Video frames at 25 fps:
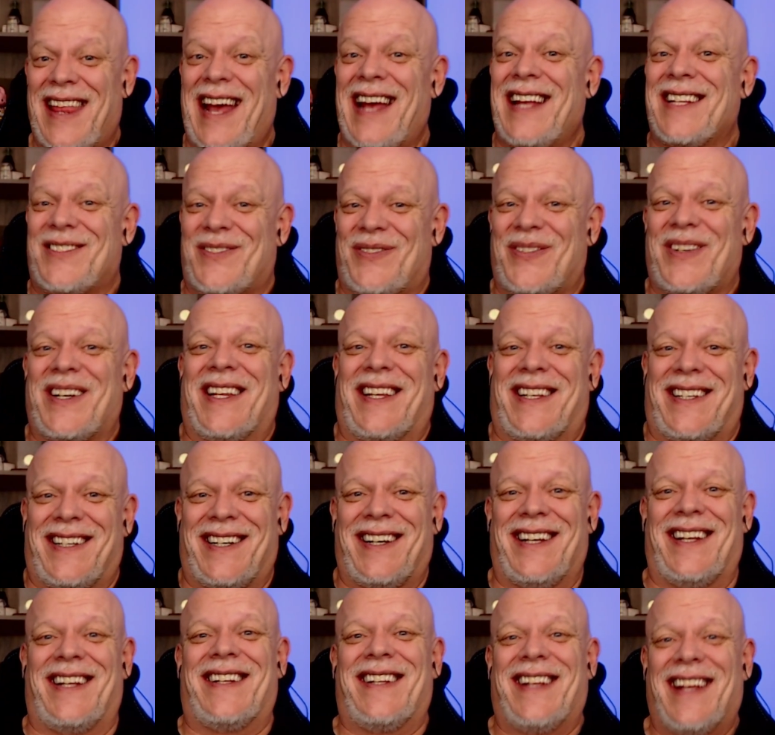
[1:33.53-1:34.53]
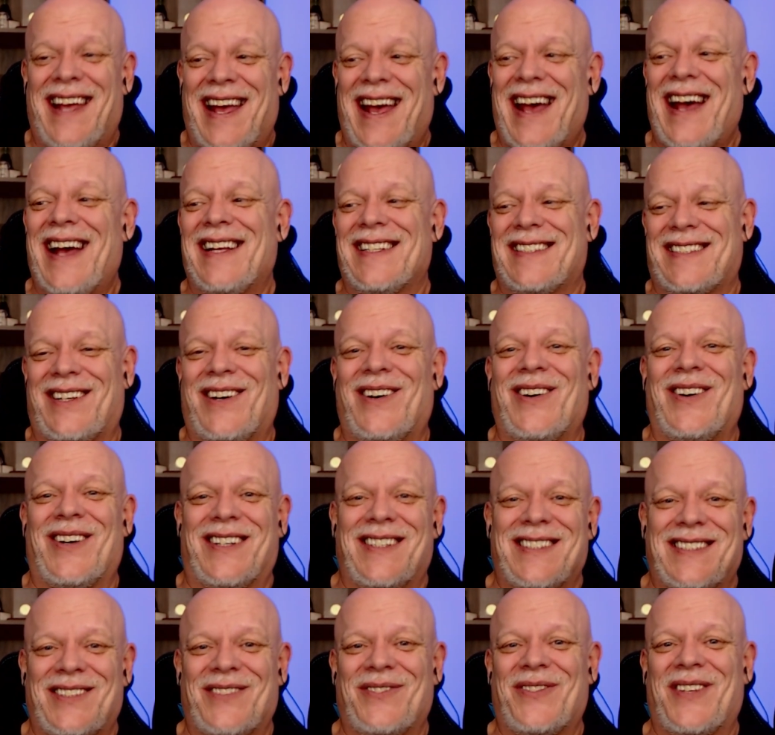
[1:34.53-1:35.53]
That's pretty good. Ask a
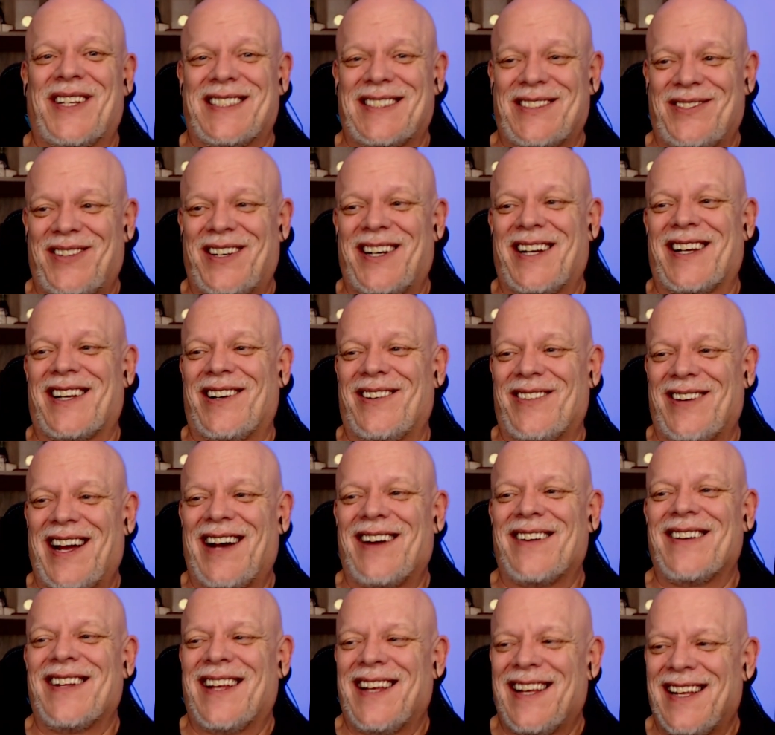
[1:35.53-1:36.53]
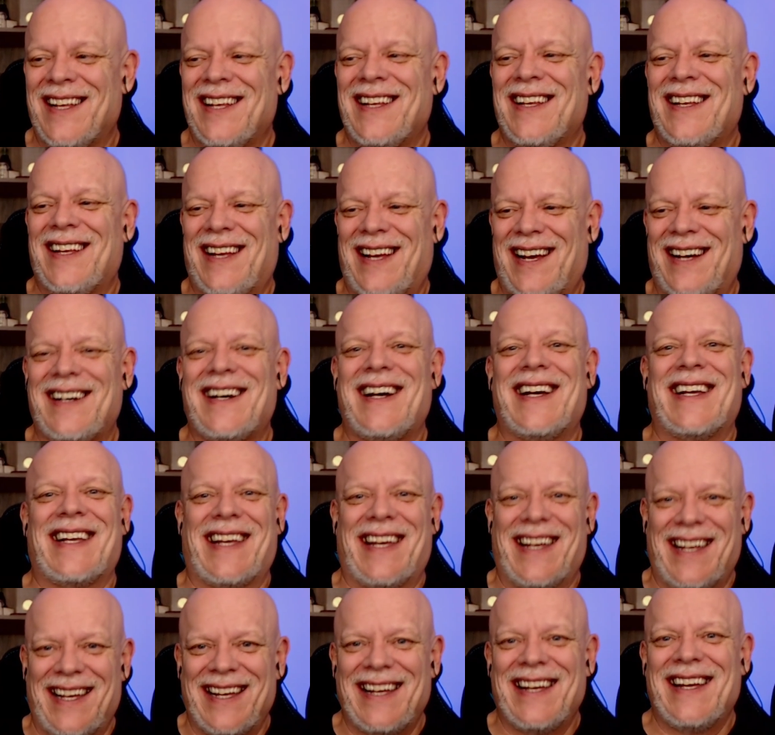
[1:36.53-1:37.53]
horse to fix a merry-go-round. I like
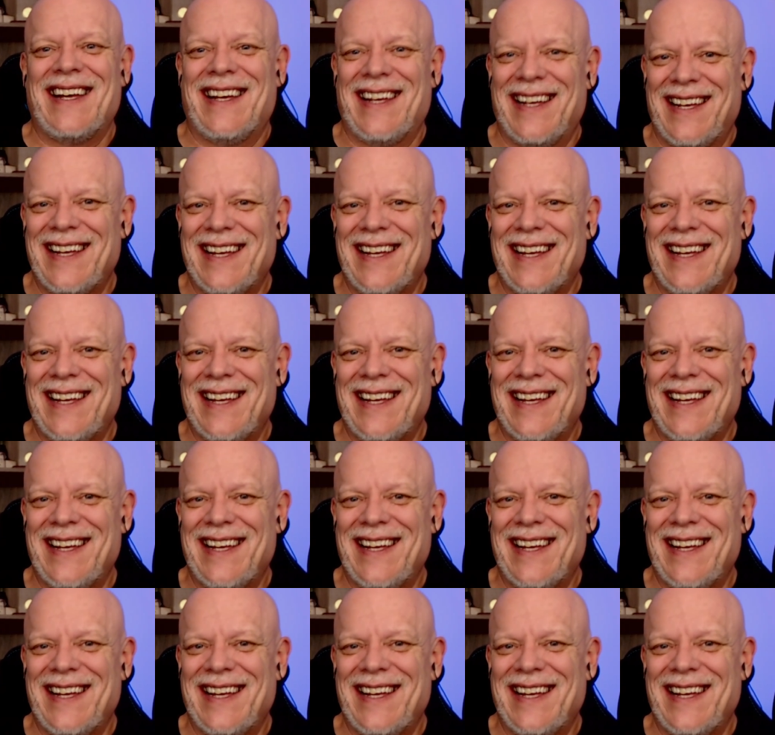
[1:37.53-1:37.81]
it.